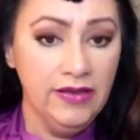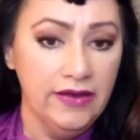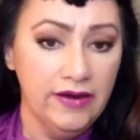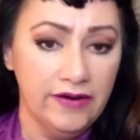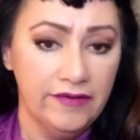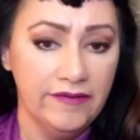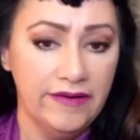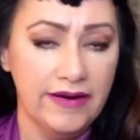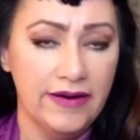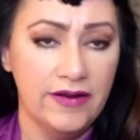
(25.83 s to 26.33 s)

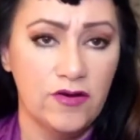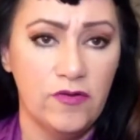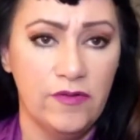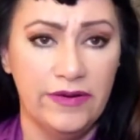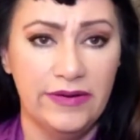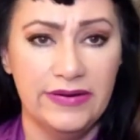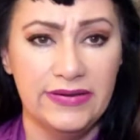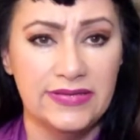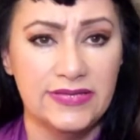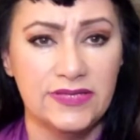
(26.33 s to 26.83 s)
All right,
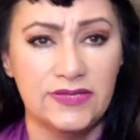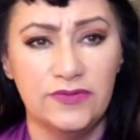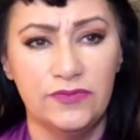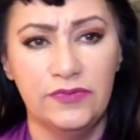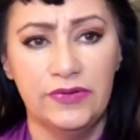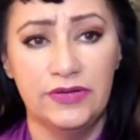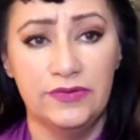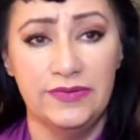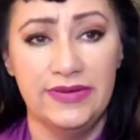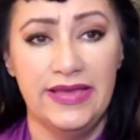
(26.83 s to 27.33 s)
Aquarius, what
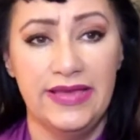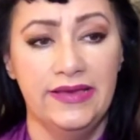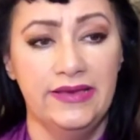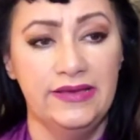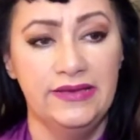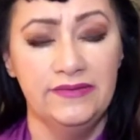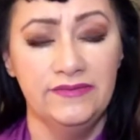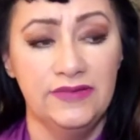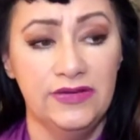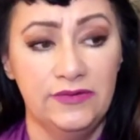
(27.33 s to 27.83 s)
do we
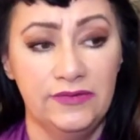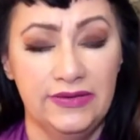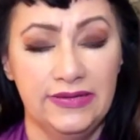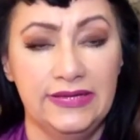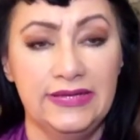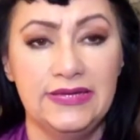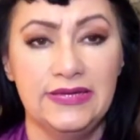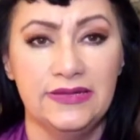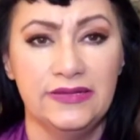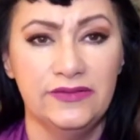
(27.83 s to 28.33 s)
have going
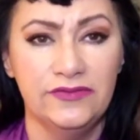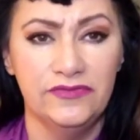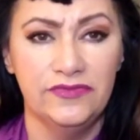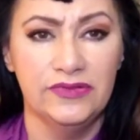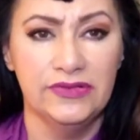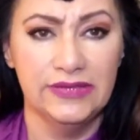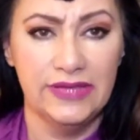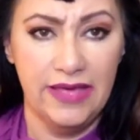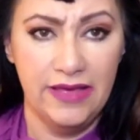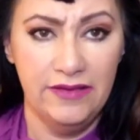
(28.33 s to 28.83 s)
on here
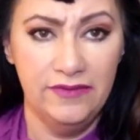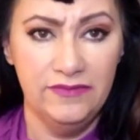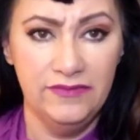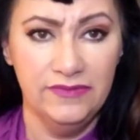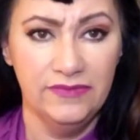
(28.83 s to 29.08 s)
for love?